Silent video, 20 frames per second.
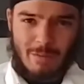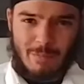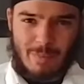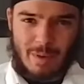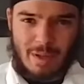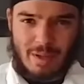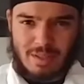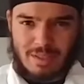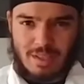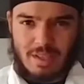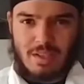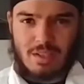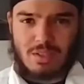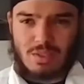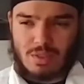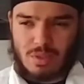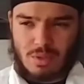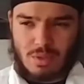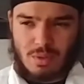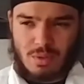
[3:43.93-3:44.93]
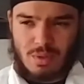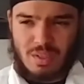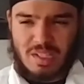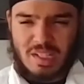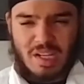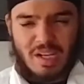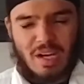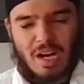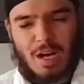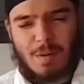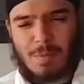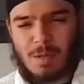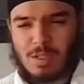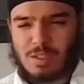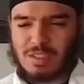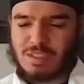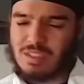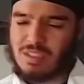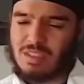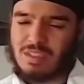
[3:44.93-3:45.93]
pounds, so about
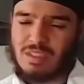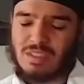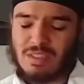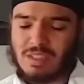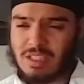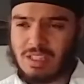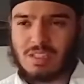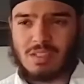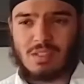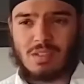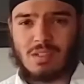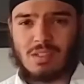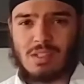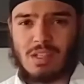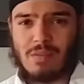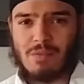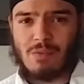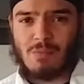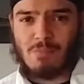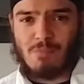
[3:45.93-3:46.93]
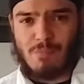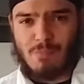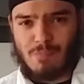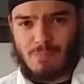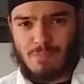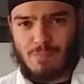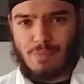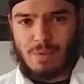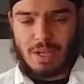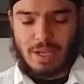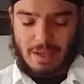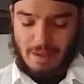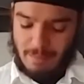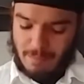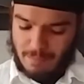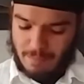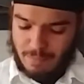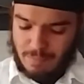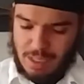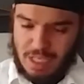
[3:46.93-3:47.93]
6 to 7 like
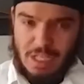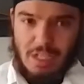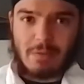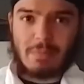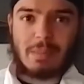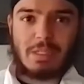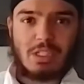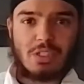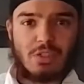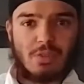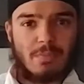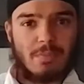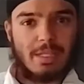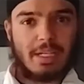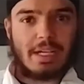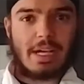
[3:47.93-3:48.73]
medium-ish to big